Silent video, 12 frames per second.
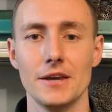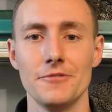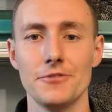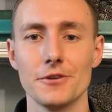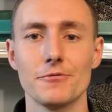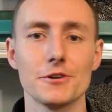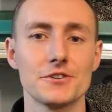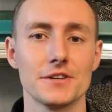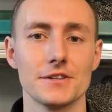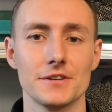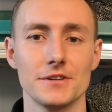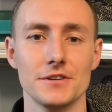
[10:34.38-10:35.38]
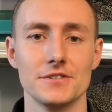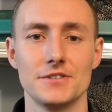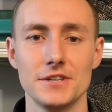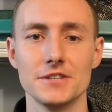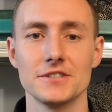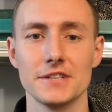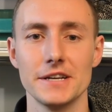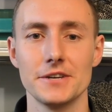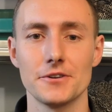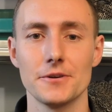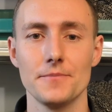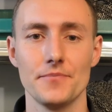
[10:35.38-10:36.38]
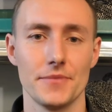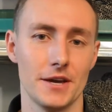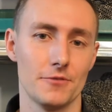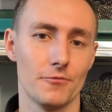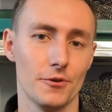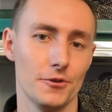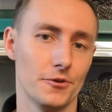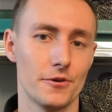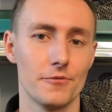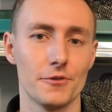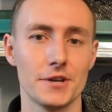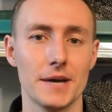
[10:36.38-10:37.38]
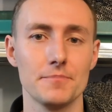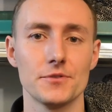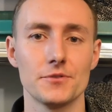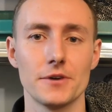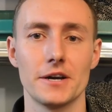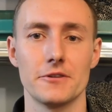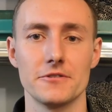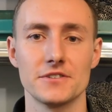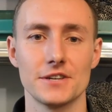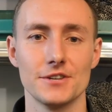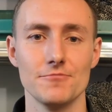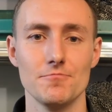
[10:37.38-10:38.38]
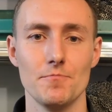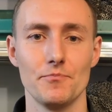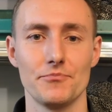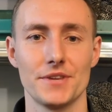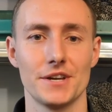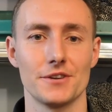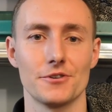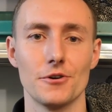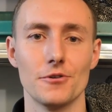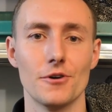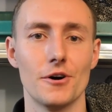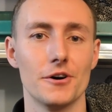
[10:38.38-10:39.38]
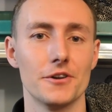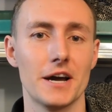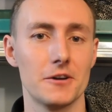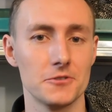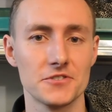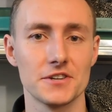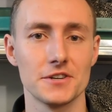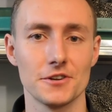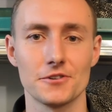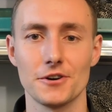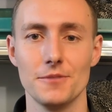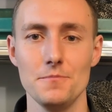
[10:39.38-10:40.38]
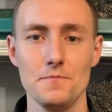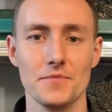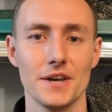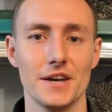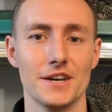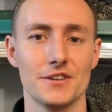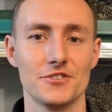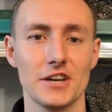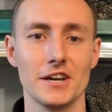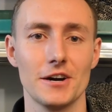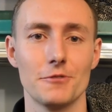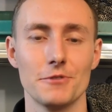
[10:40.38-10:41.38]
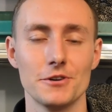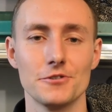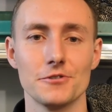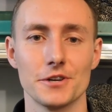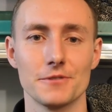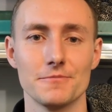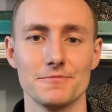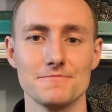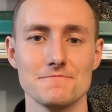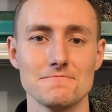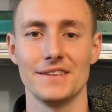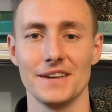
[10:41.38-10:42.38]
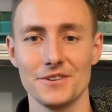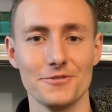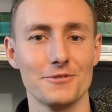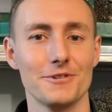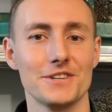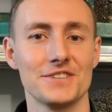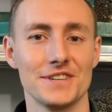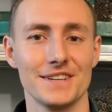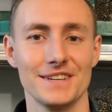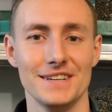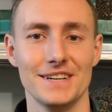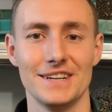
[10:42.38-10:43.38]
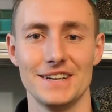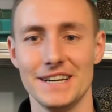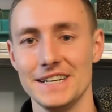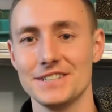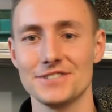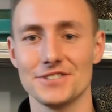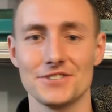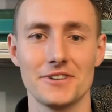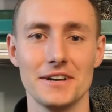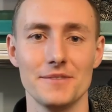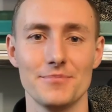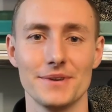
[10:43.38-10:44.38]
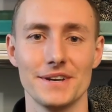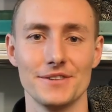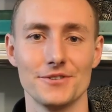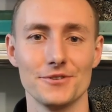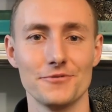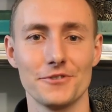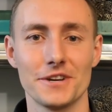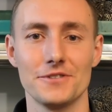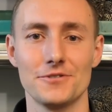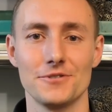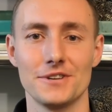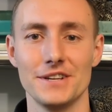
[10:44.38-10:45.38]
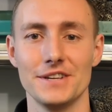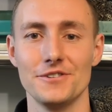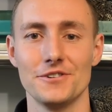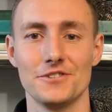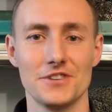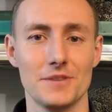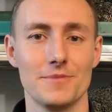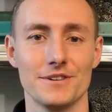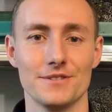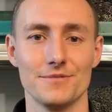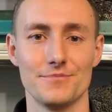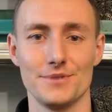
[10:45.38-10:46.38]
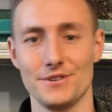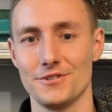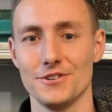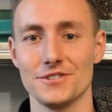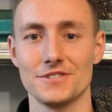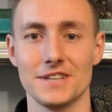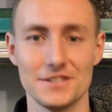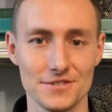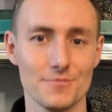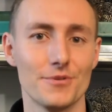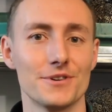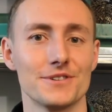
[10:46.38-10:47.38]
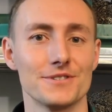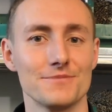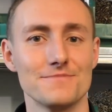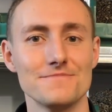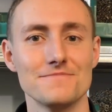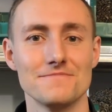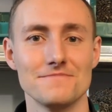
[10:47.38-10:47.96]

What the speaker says: If you're watching this years later and wonder what happened to Ironskin, then go on ironskin.com and check how we're doing. Thank you for watching, like, subscribe, and don't forget to clean your chainmail, because that's important.